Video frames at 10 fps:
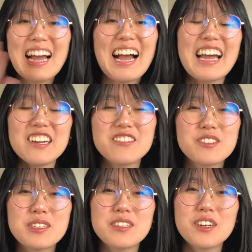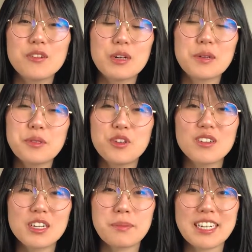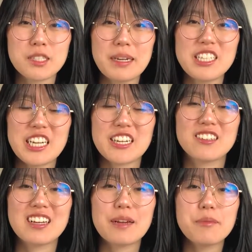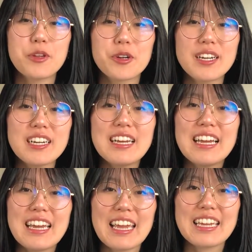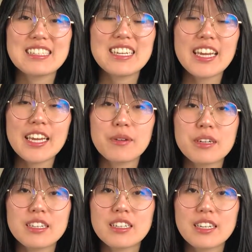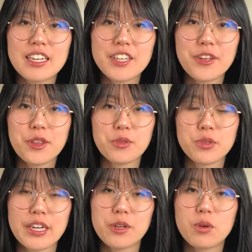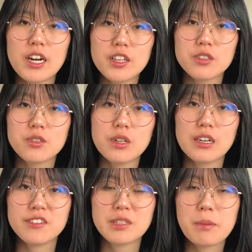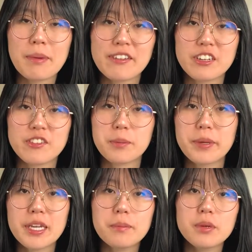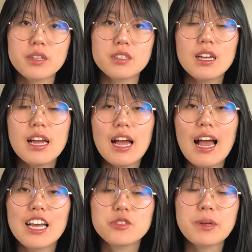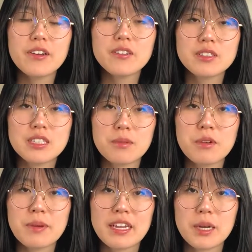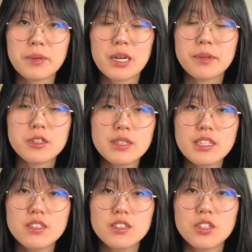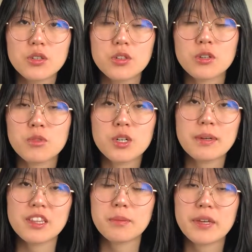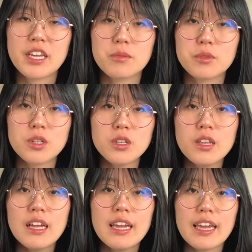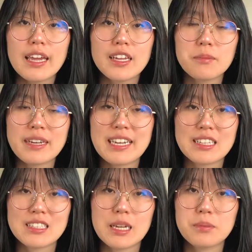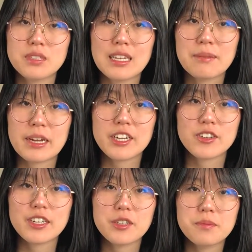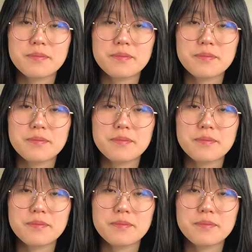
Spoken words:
Hi everyone, welcome to or welcome back to my channel. I'm Laura, and today I wanted to take you through a walkthrough of some of my favorite PM books, as well as some of my upcoming reads to learn more about the PM role and my next steps in my career.